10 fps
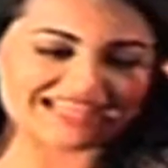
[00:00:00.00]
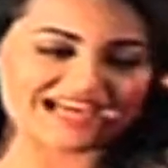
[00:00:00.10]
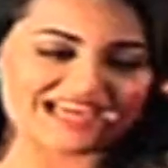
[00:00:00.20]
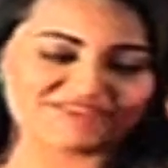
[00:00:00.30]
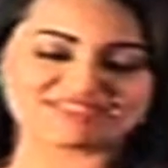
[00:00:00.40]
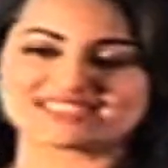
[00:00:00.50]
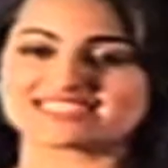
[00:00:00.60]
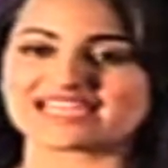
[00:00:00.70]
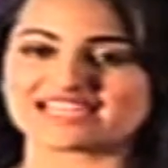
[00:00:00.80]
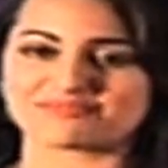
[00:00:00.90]
and ever
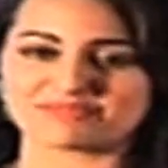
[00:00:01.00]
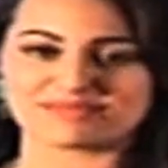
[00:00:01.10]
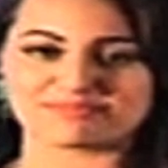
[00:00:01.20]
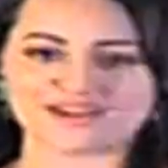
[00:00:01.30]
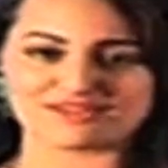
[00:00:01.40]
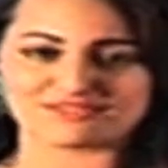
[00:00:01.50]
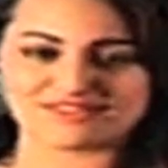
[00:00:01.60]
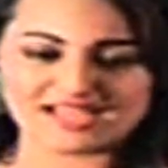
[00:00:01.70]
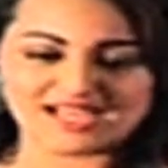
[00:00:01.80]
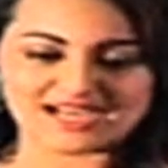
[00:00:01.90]
since then, I've been a part of
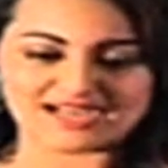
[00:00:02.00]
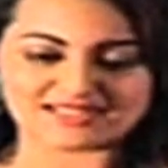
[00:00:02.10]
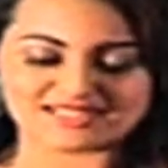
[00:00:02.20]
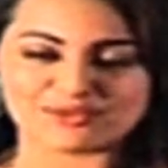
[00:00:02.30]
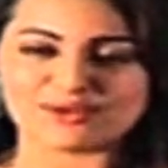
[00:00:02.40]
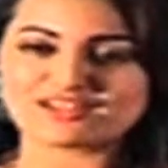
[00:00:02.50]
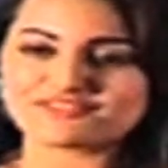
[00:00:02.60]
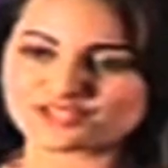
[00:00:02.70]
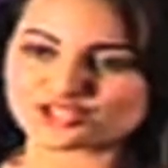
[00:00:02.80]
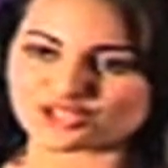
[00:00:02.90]
uh, their
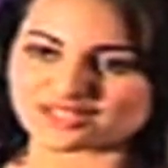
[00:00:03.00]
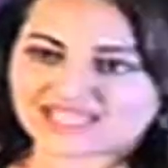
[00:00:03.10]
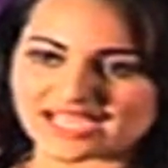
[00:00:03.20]
wonderful journey.